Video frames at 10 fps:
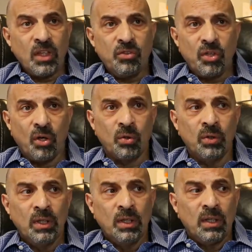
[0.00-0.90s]

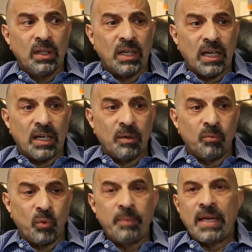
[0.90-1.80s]
So
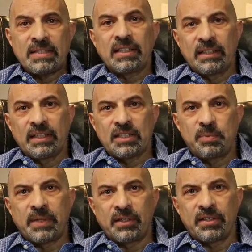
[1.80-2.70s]
we basically
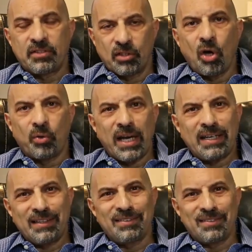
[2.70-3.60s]
experienced low
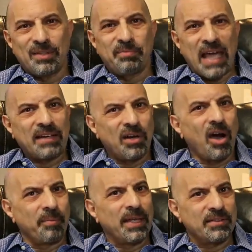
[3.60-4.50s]
ratings and bad
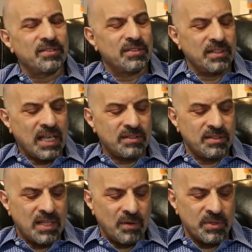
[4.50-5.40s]
comments.
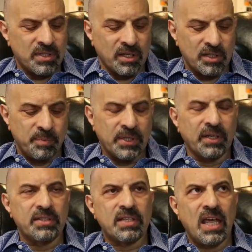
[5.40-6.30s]
That was our
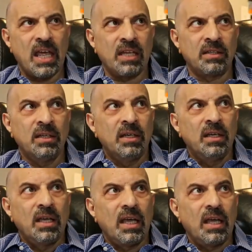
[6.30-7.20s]
experience. And
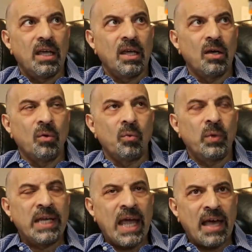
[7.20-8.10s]

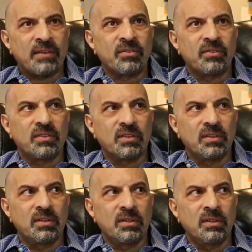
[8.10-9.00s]
we asked,
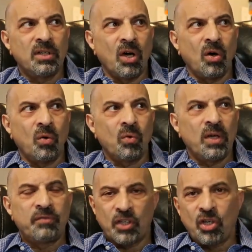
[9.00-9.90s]

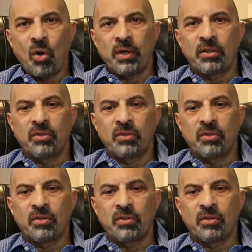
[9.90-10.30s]
if you're going